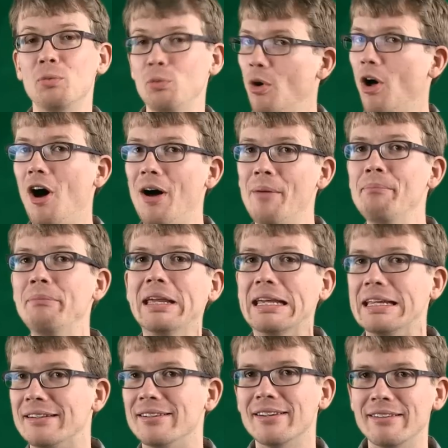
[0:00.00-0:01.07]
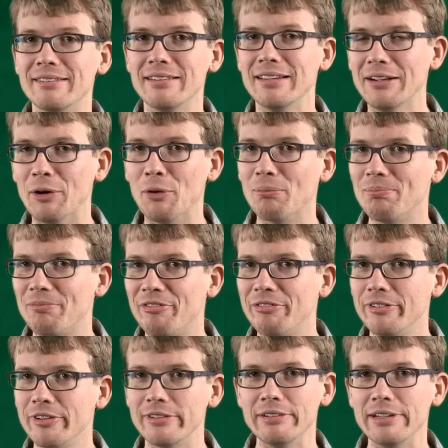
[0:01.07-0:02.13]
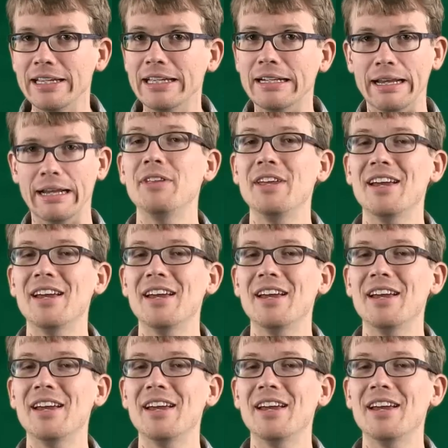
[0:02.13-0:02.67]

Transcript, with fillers: raw meat, you know, for eating.